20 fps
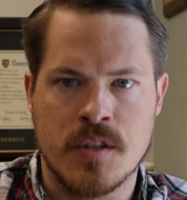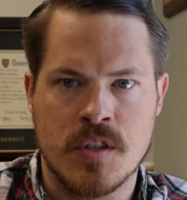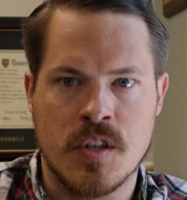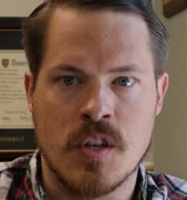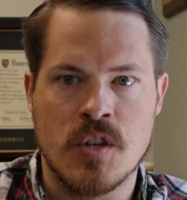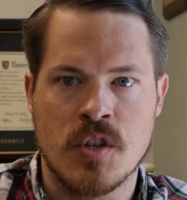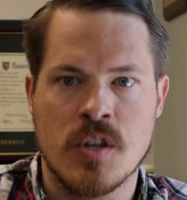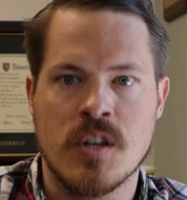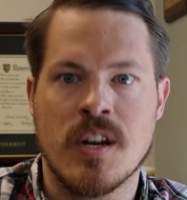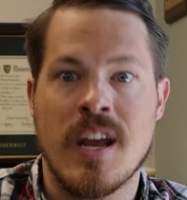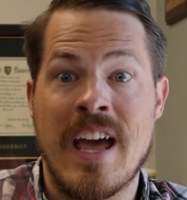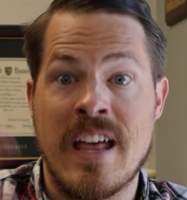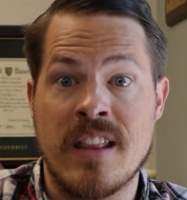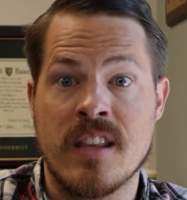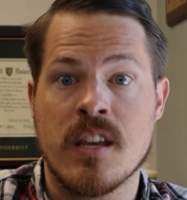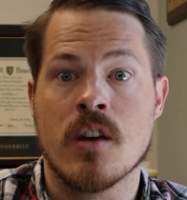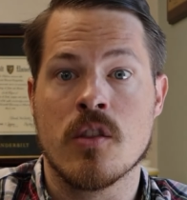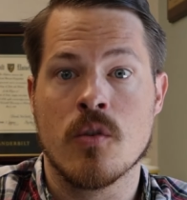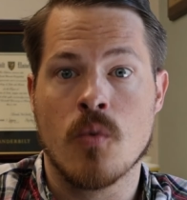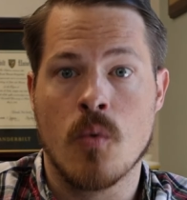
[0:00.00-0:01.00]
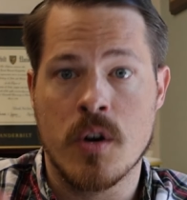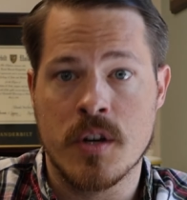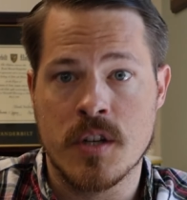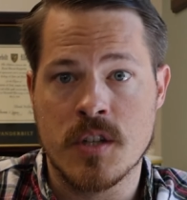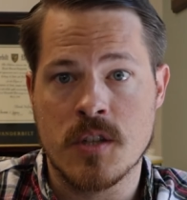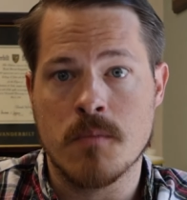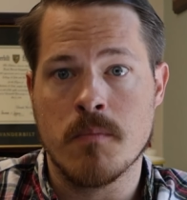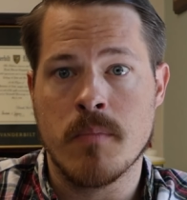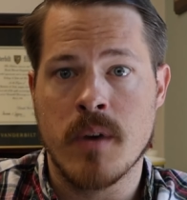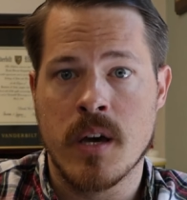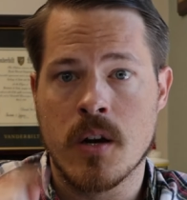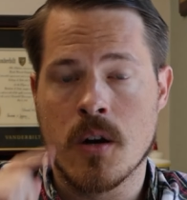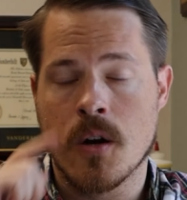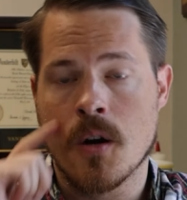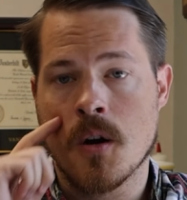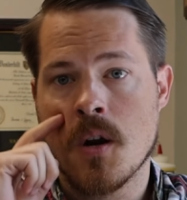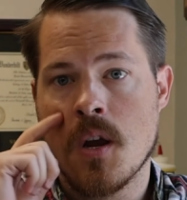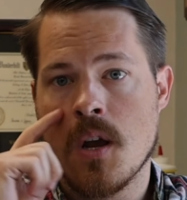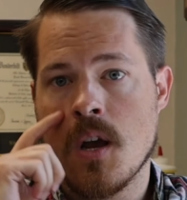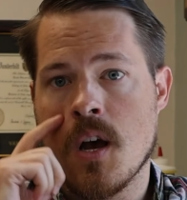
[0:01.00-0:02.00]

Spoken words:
decision and the other one is better.